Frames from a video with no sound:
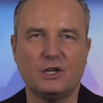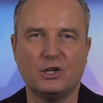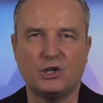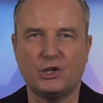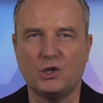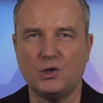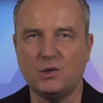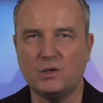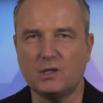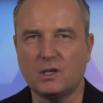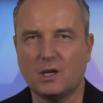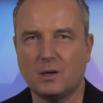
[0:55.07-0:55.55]

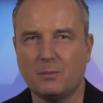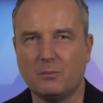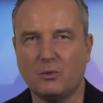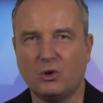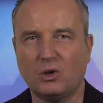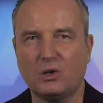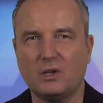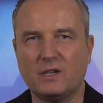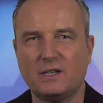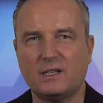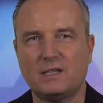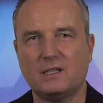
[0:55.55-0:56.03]
Using a
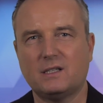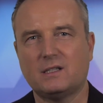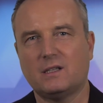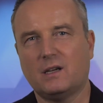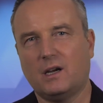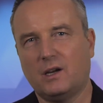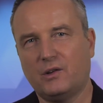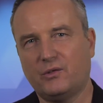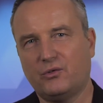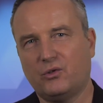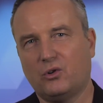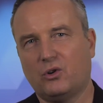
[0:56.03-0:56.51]
model
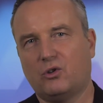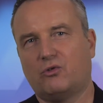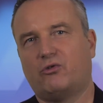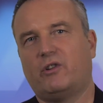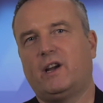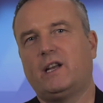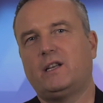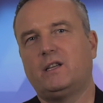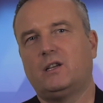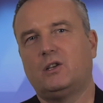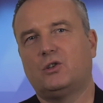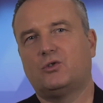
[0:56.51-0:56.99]
designed for
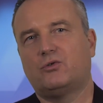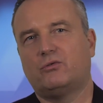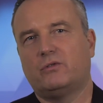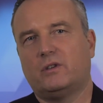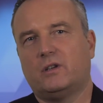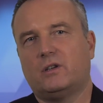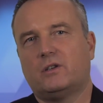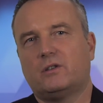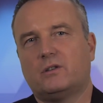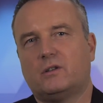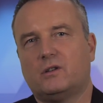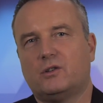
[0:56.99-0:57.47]
creating
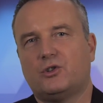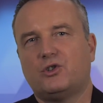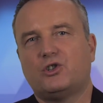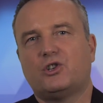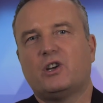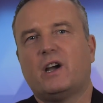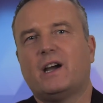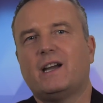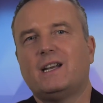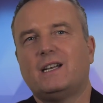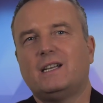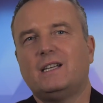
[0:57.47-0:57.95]
traditional
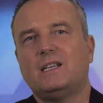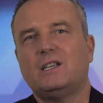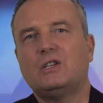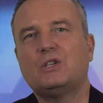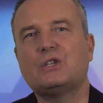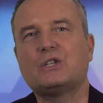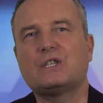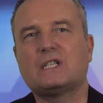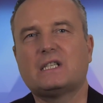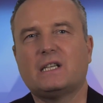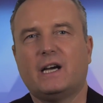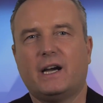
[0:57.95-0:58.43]

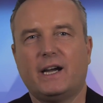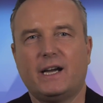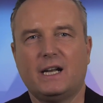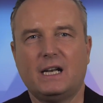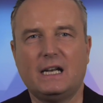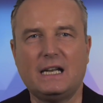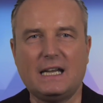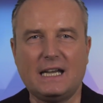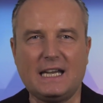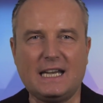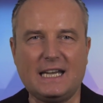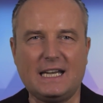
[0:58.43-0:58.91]

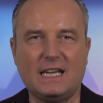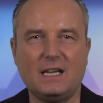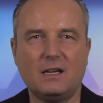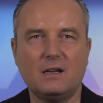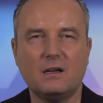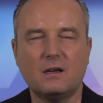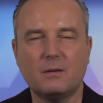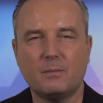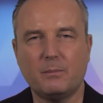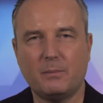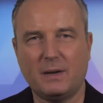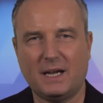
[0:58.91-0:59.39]
Chinese-style
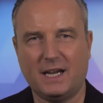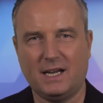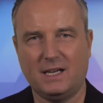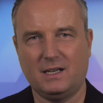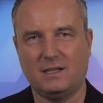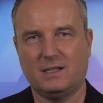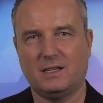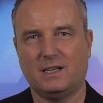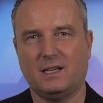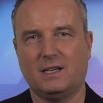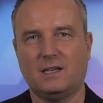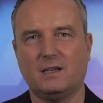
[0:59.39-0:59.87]
ink
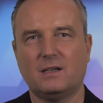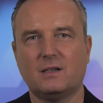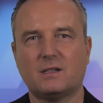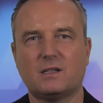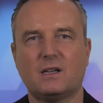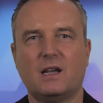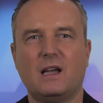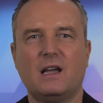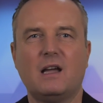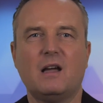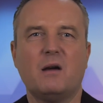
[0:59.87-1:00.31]
paintings,